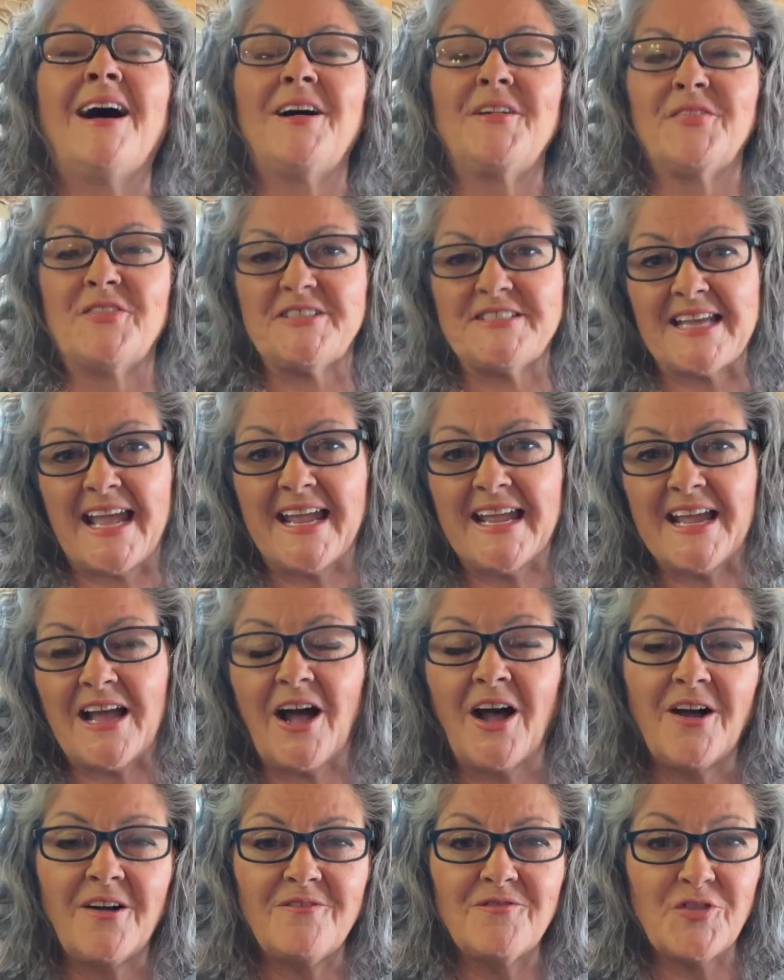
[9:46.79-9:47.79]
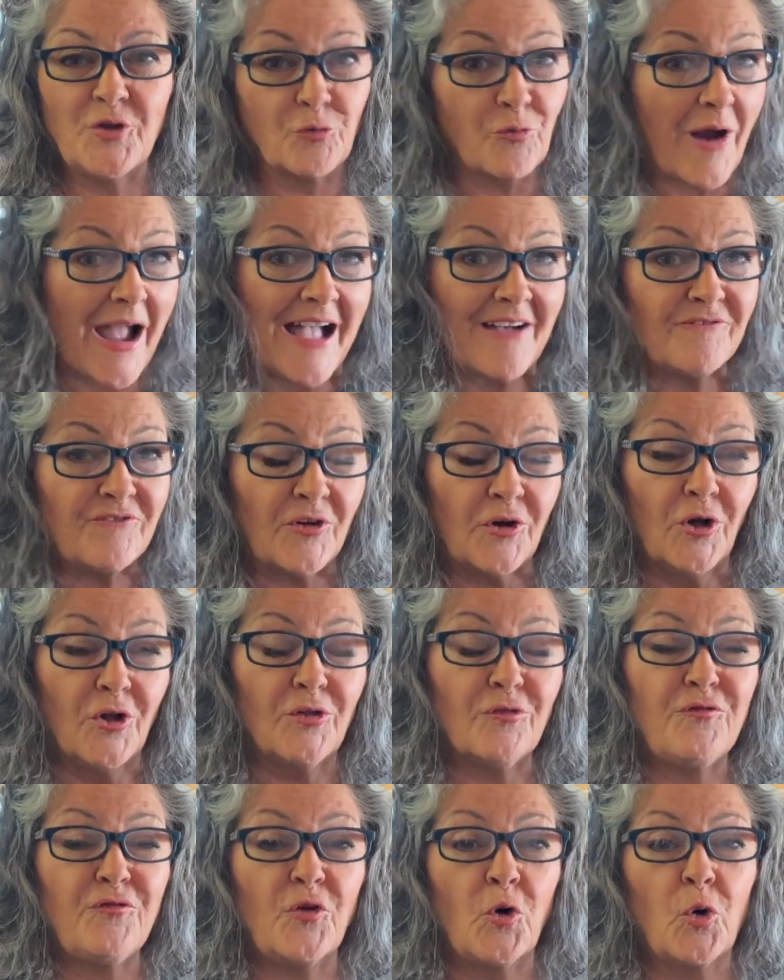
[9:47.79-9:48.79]
the day of the raffle
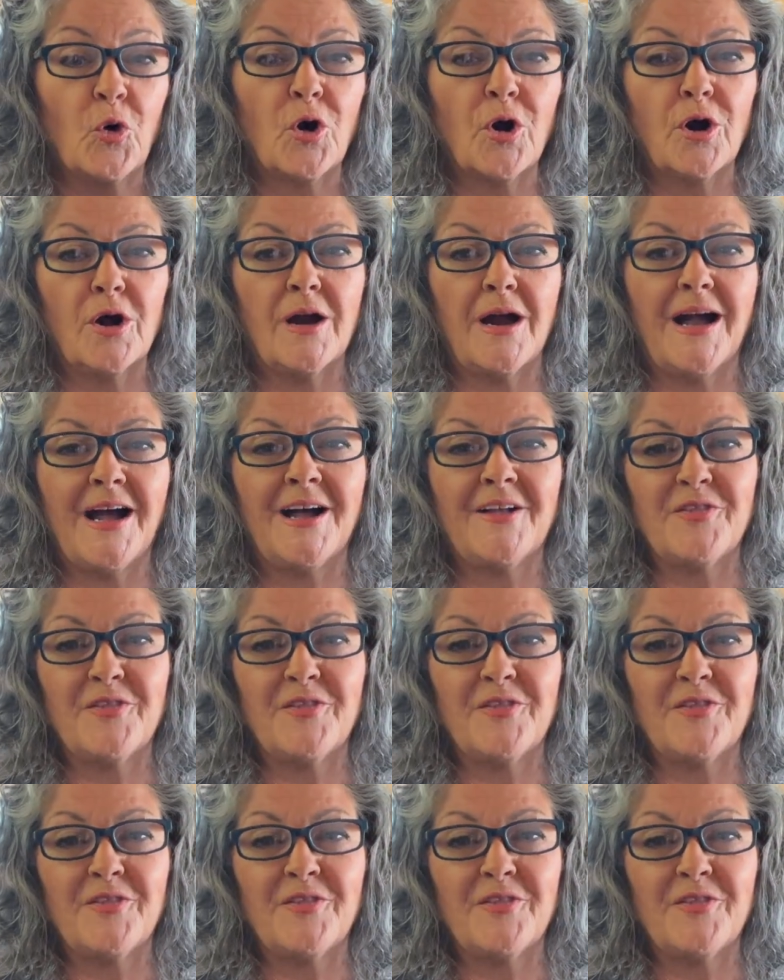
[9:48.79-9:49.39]
for